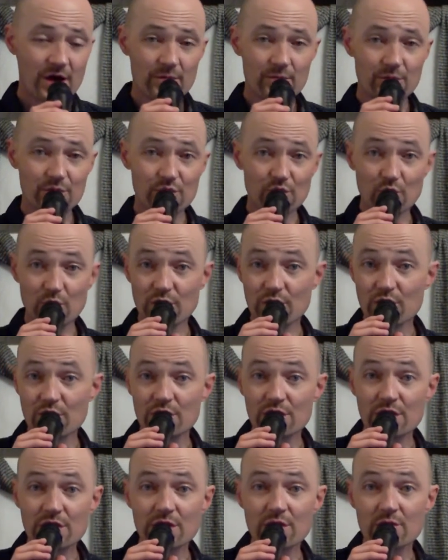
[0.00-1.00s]
But we're
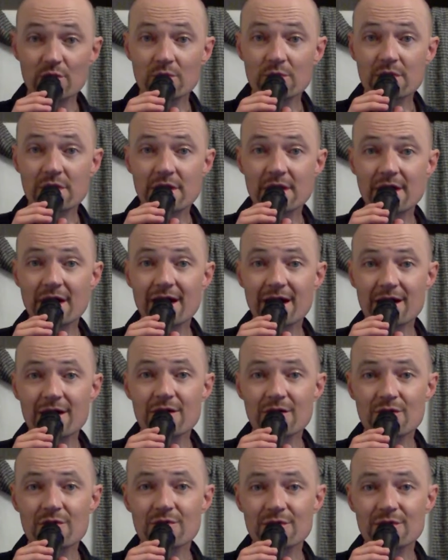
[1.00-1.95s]
alone now